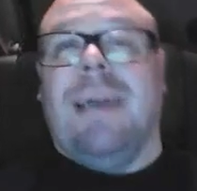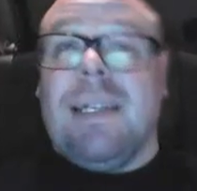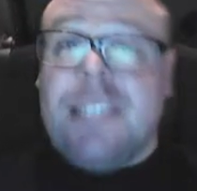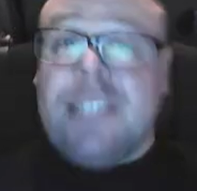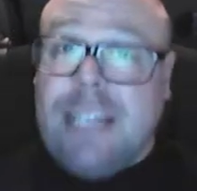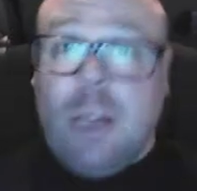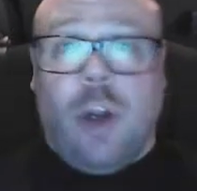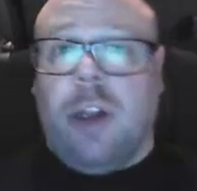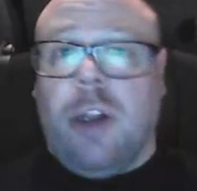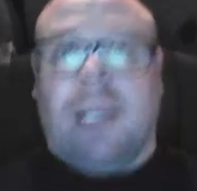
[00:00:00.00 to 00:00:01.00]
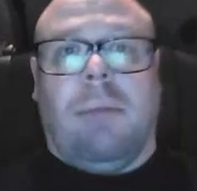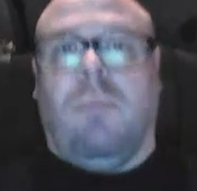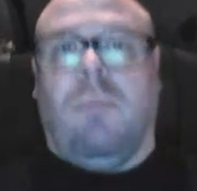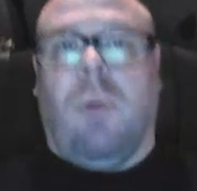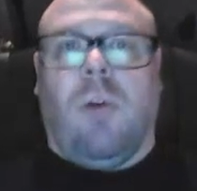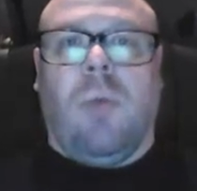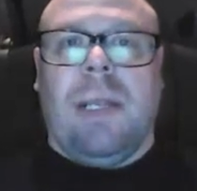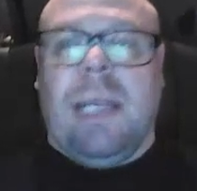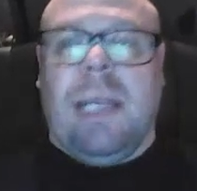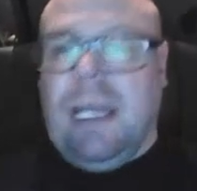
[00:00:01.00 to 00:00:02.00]
Still early. We're
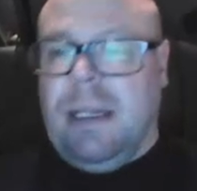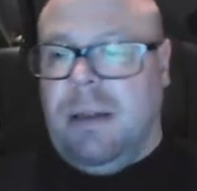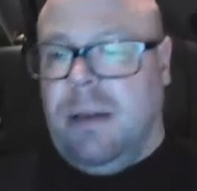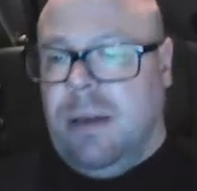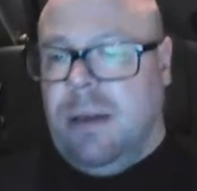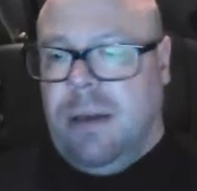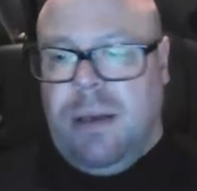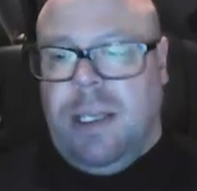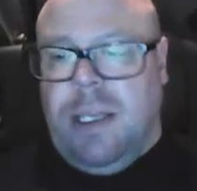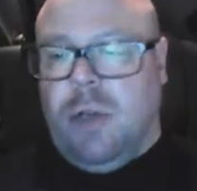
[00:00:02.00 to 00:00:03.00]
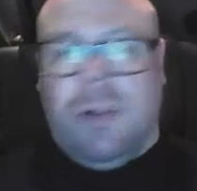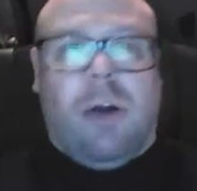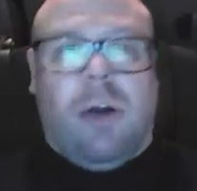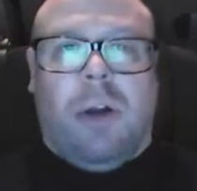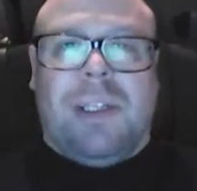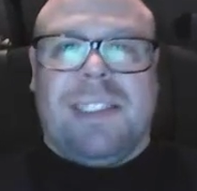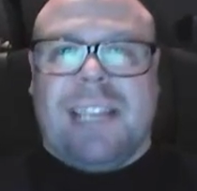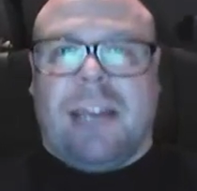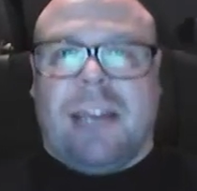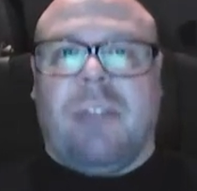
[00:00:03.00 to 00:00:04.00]
only in, you know, on the
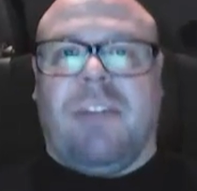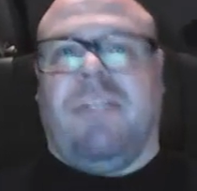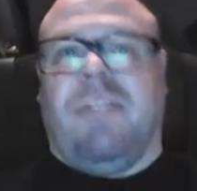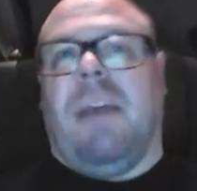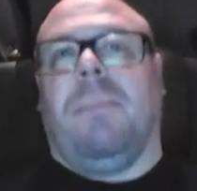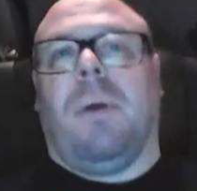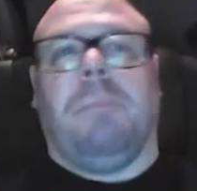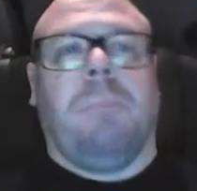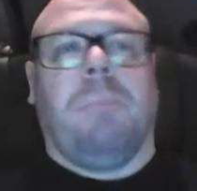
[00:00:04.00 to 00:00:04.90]
6th of November.